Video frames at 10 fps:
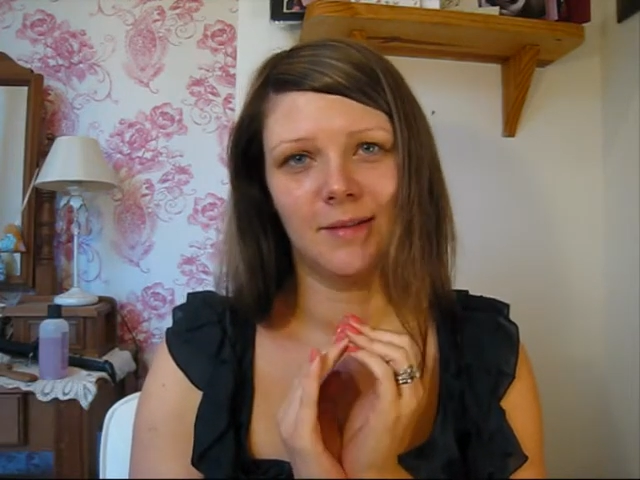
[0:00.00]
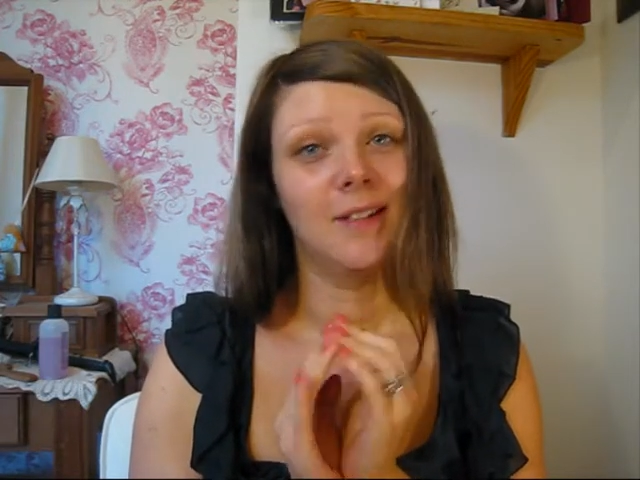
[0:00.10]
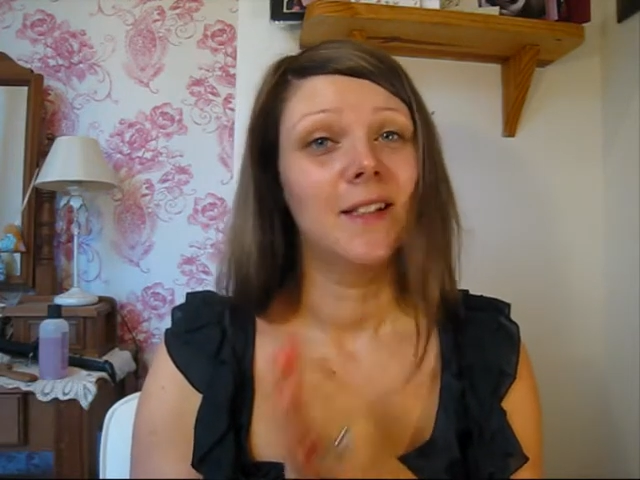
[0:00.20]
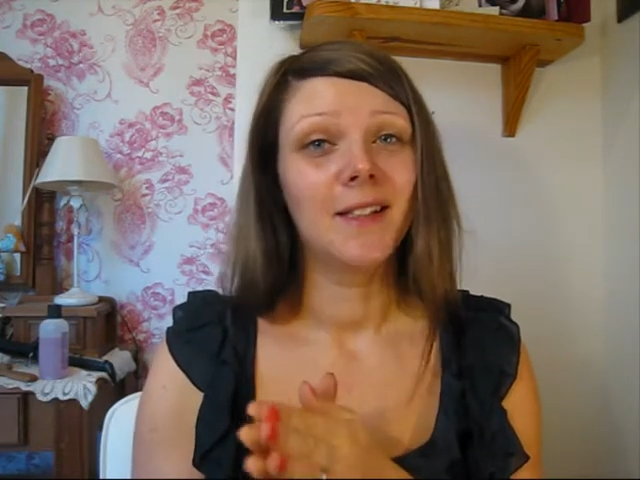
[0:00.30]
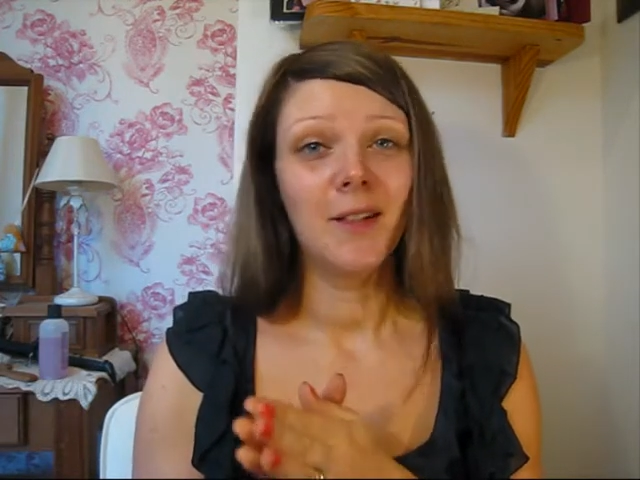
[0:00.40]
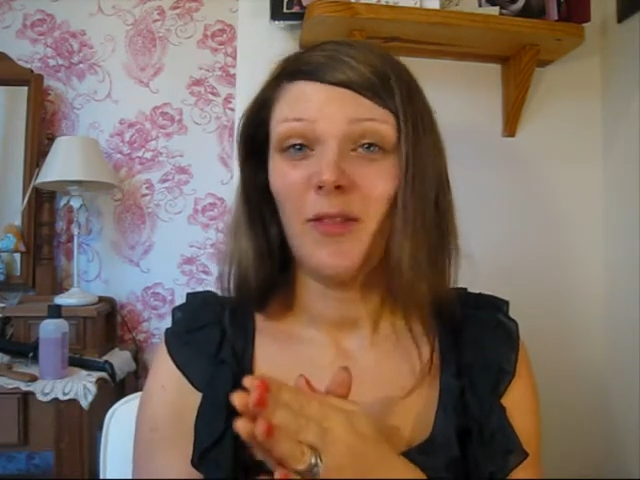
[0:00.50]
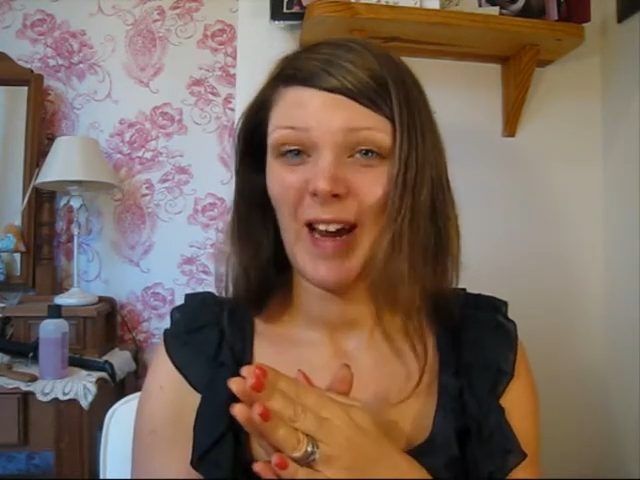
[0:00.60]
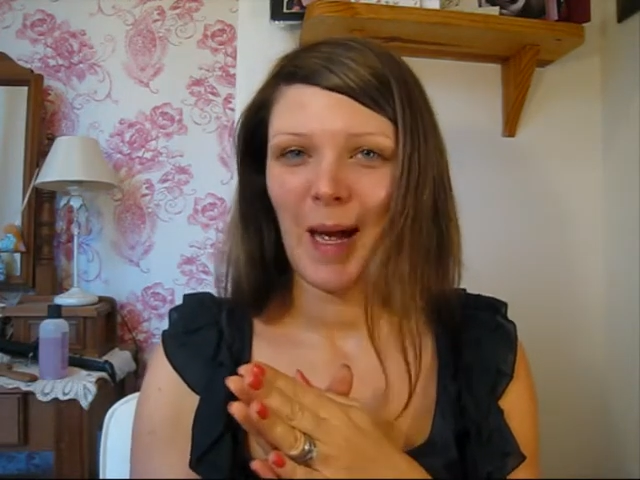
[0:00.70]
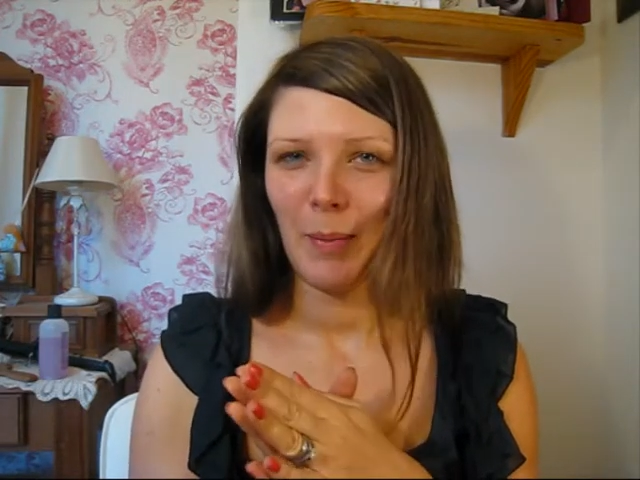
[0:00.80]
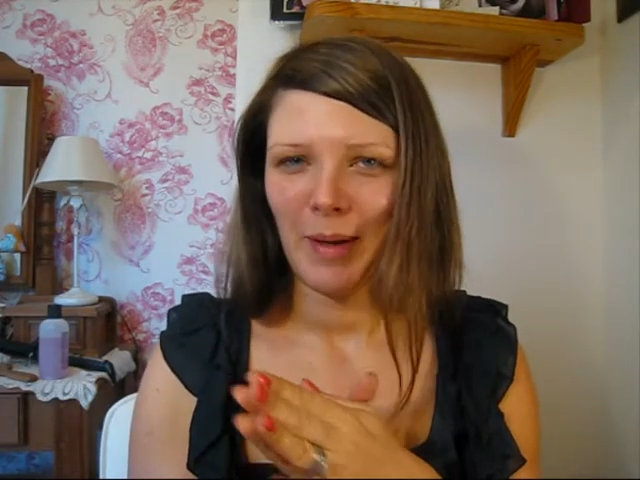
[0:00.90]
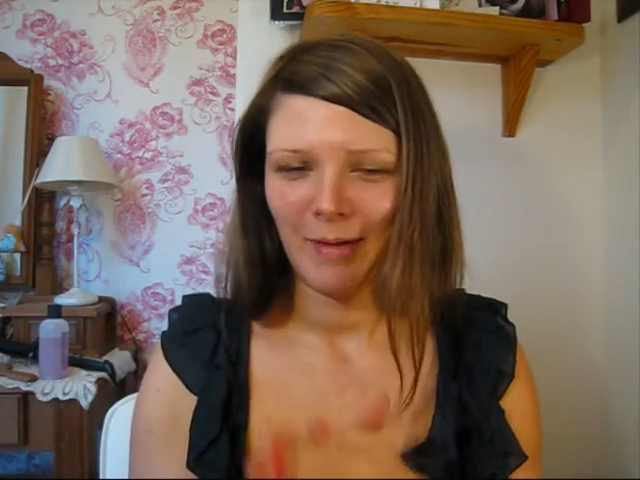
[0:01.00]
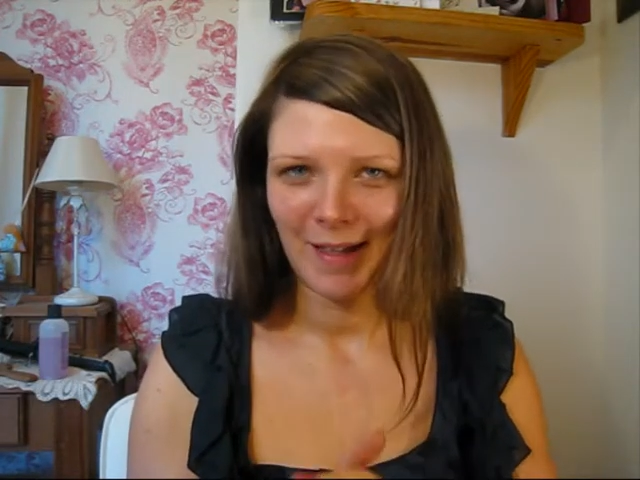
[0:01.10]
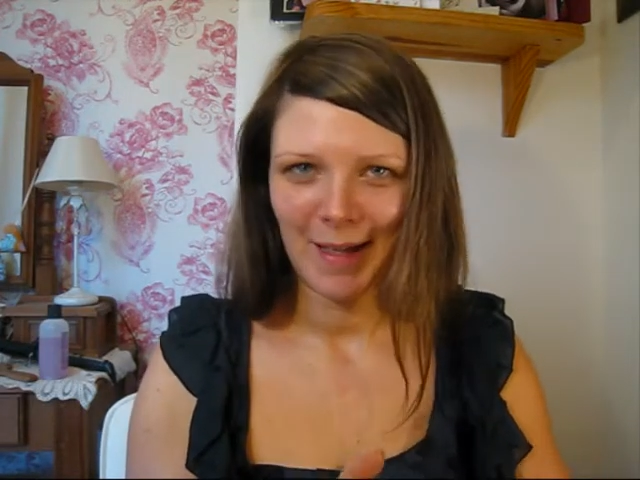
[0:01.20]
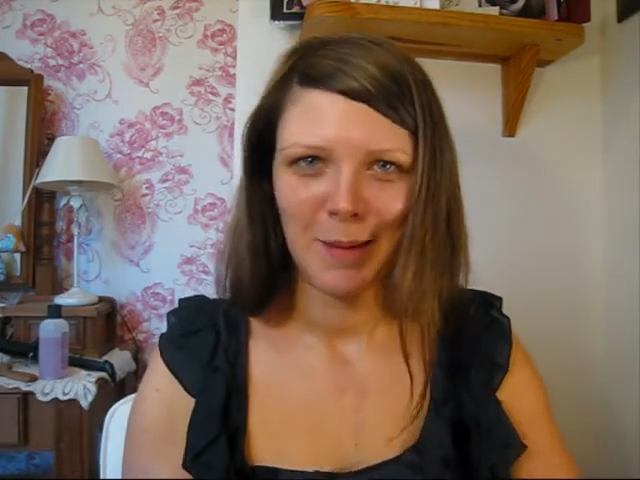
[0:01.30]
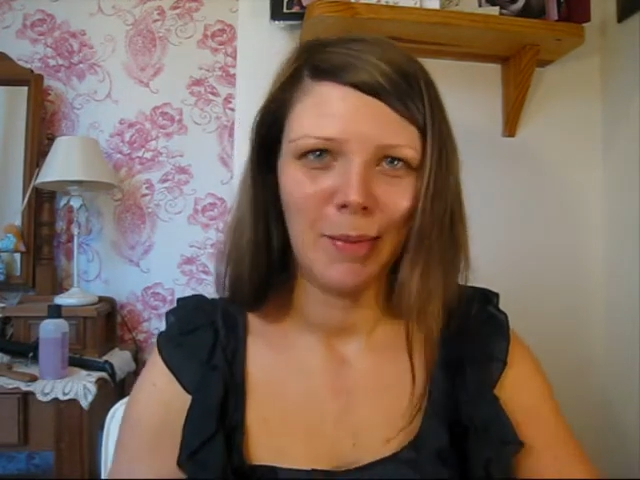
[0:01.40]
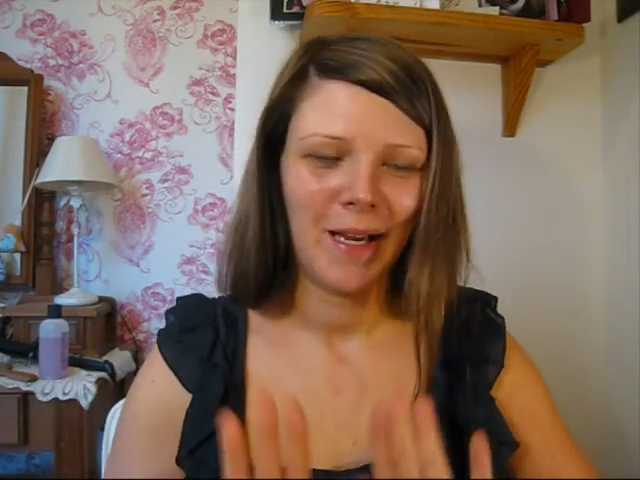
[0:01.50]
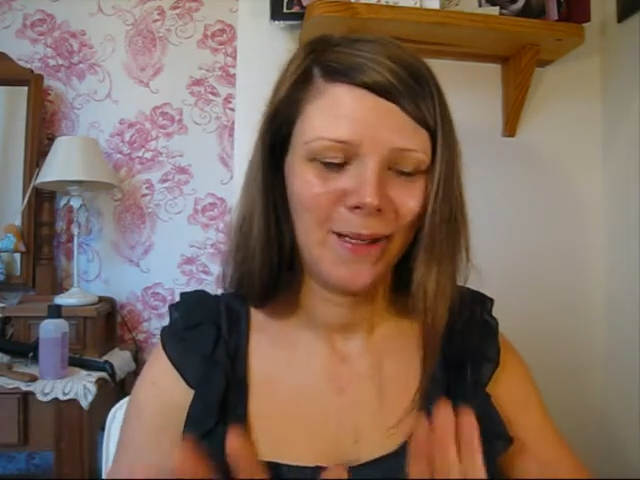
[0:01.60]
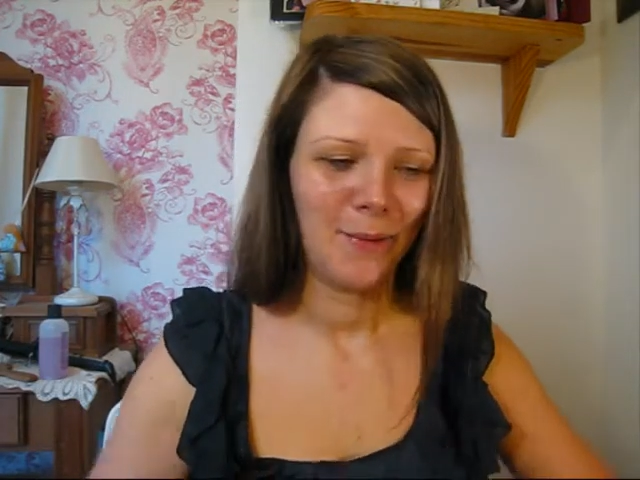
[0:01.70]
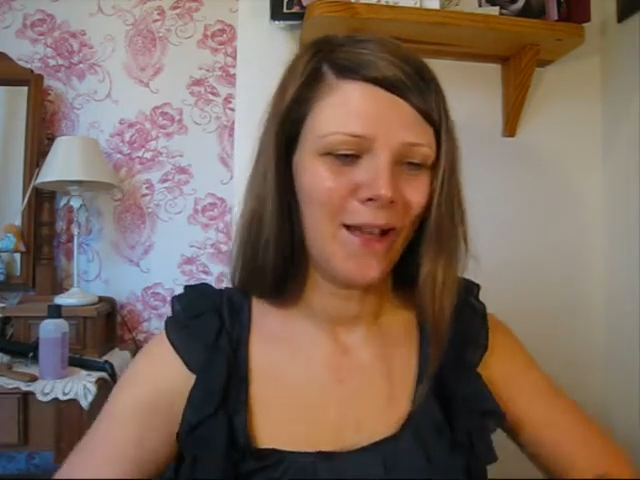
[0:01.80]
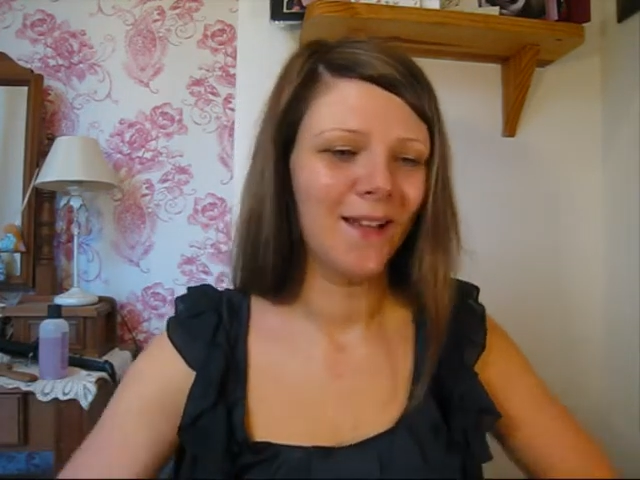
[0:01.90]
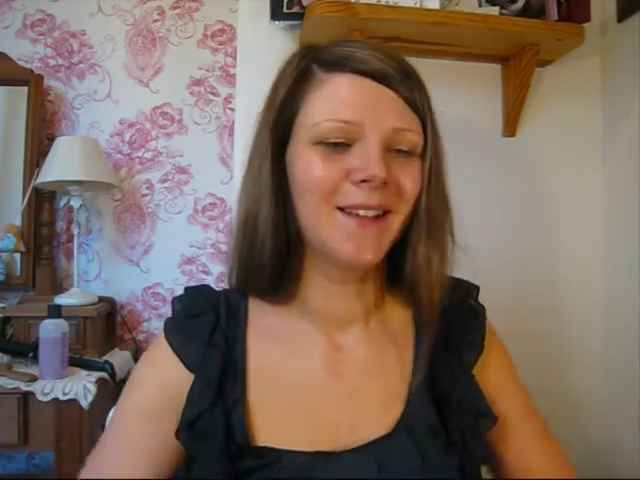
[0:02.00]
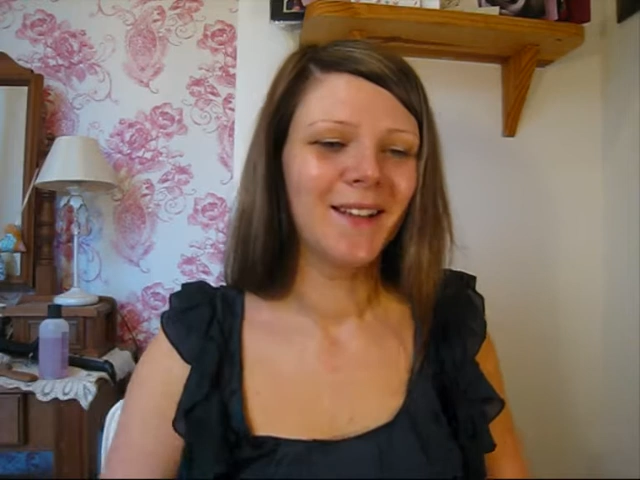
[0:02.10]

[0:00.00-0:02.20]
it's not very happy really, but anyway,